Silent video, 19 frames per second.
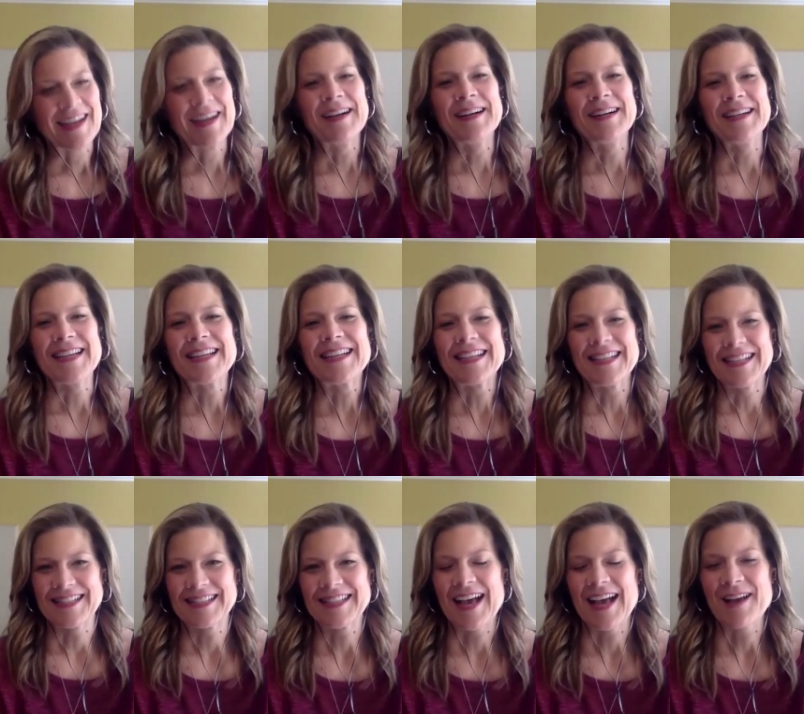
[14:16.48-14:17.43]
it
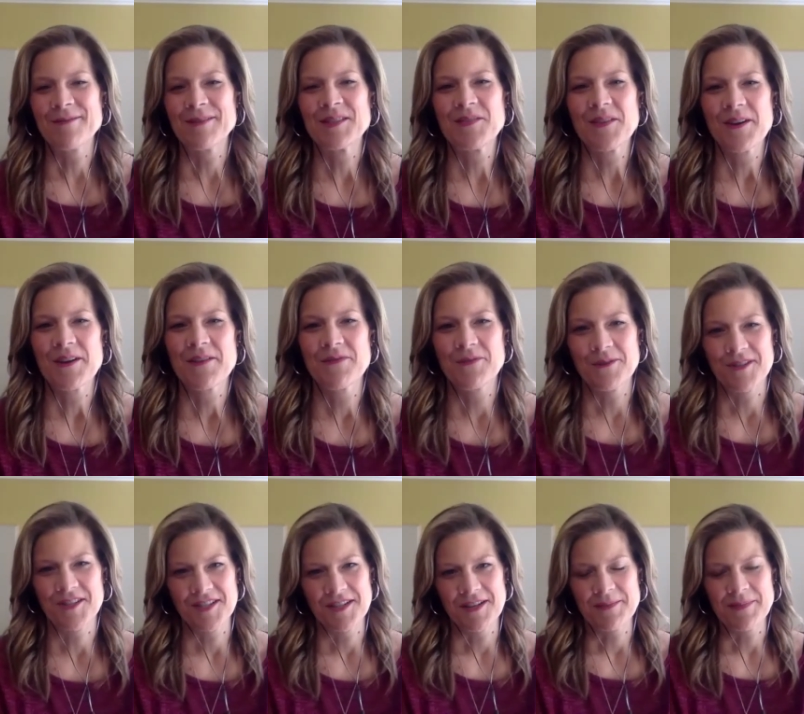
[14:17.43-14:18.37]
is. I was very
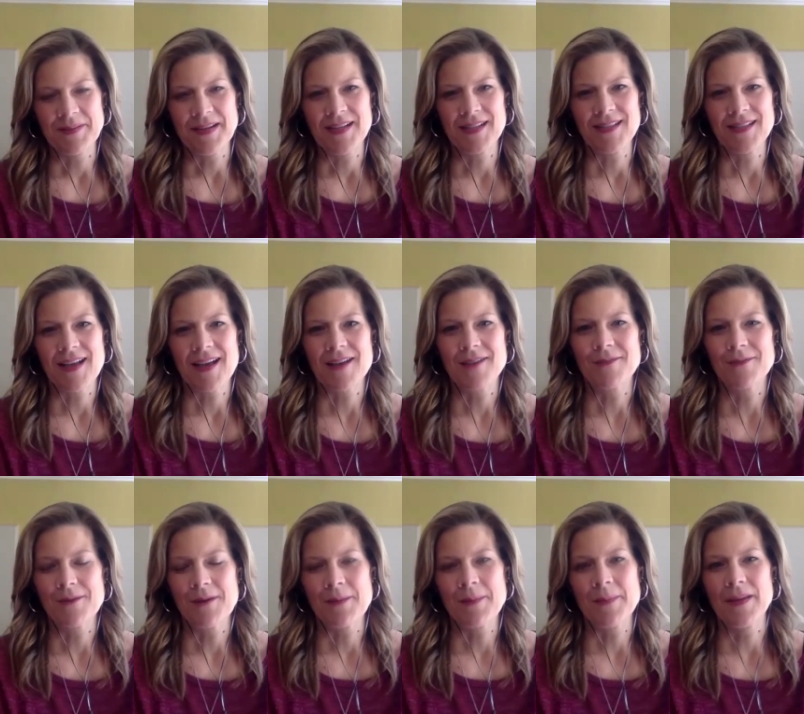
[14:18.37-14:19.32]
fortunate because I
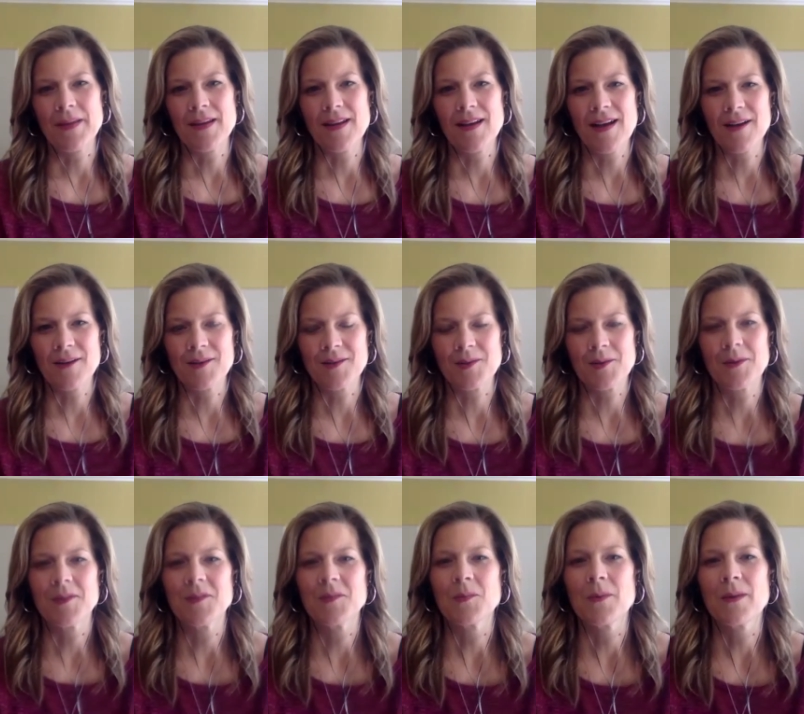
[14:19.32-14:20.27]
grew up in a
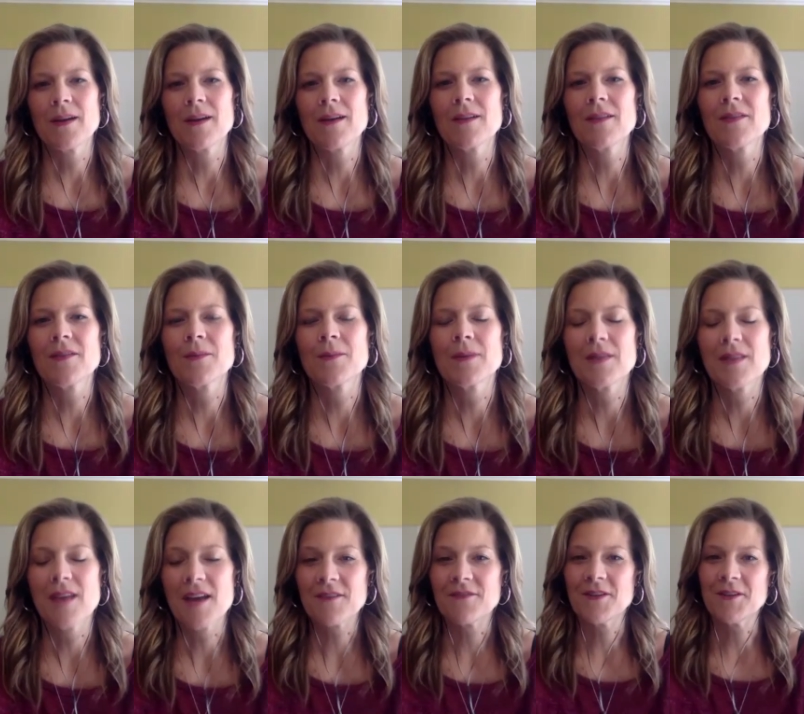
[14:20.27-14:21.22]
household where there were a
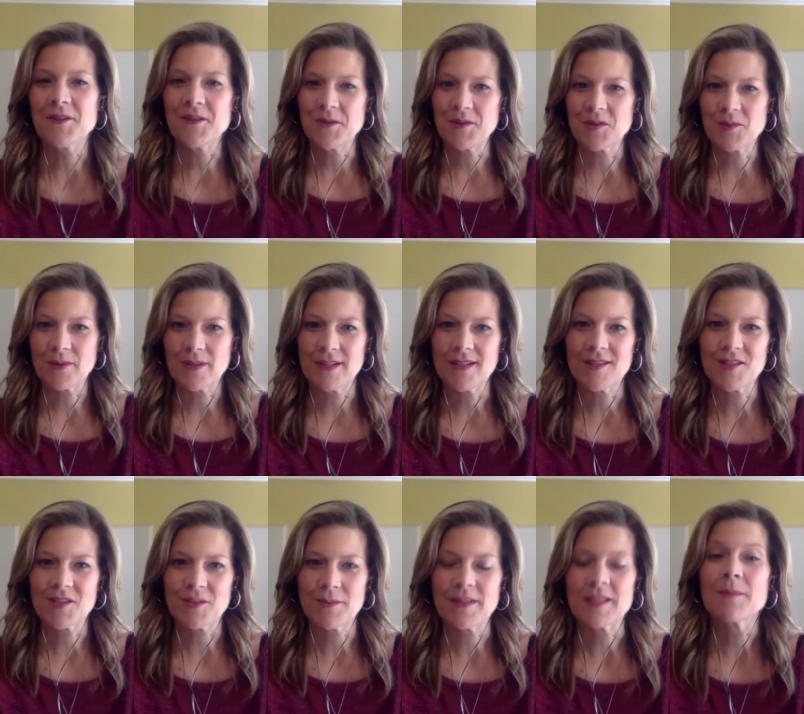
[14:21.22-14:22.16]
lot of unusual
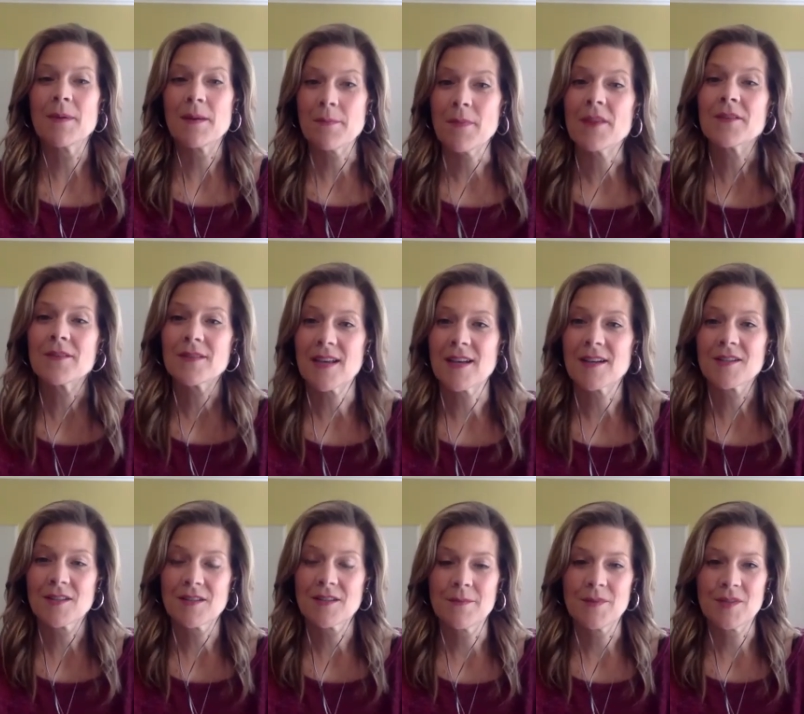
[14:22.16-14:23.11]
instruments. My mother's
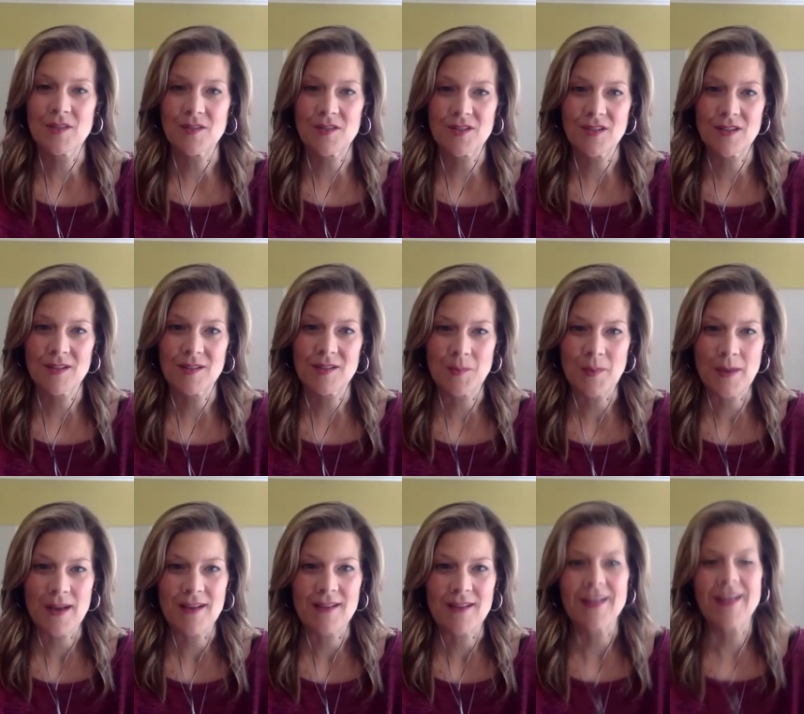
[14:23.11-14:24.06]
actually a musician as
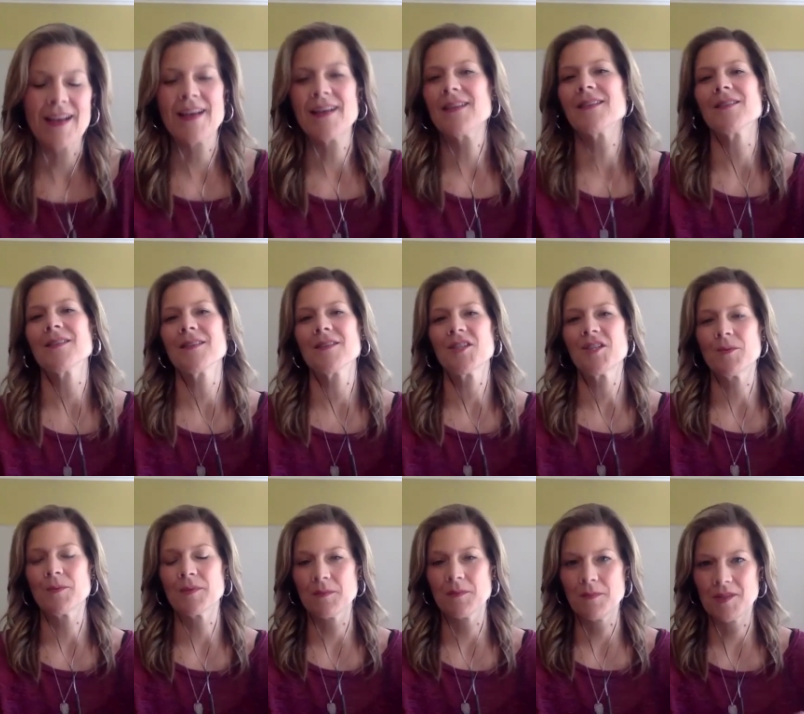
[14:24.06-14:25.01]
well, and she
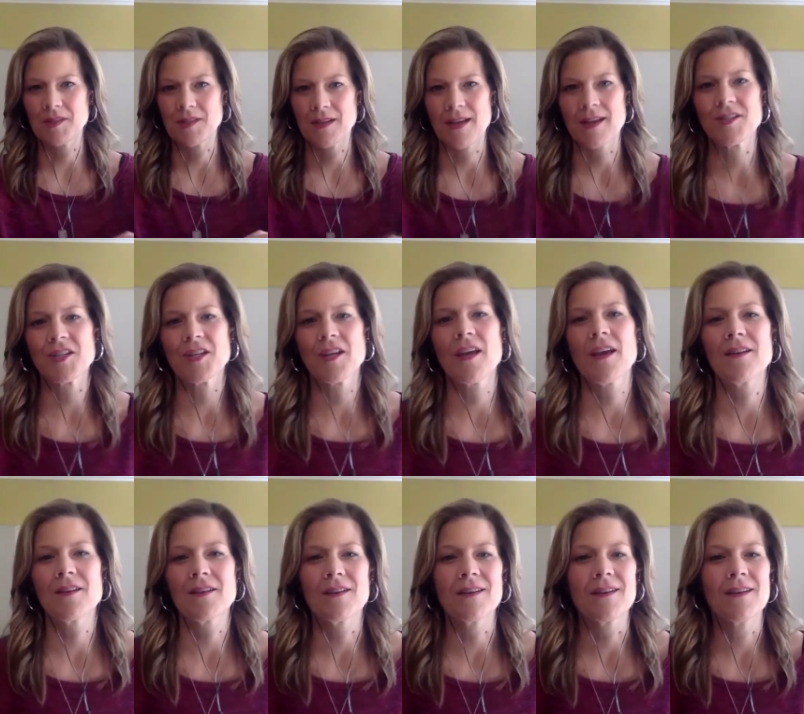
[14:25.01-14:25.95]
was a music
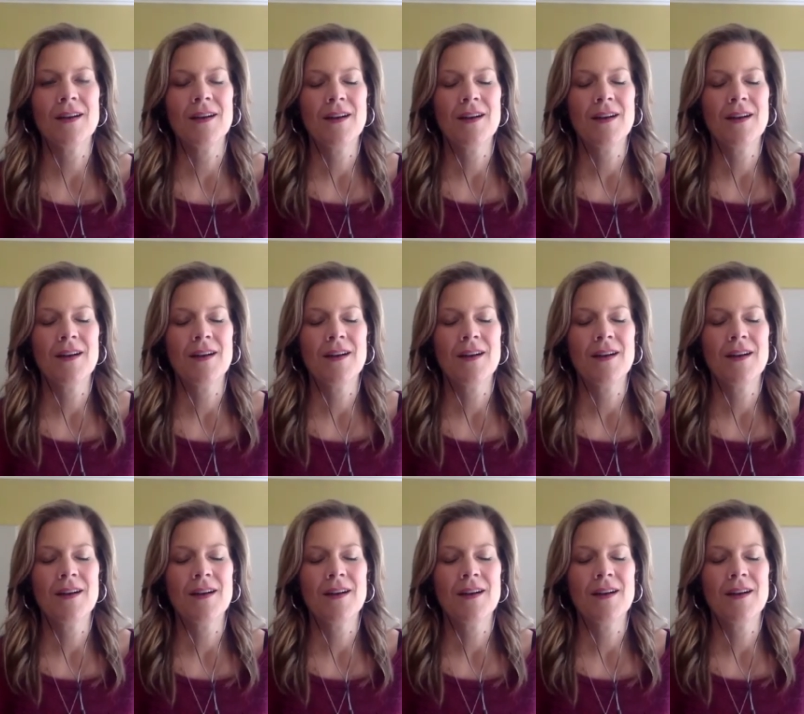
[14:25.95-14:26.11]
educator.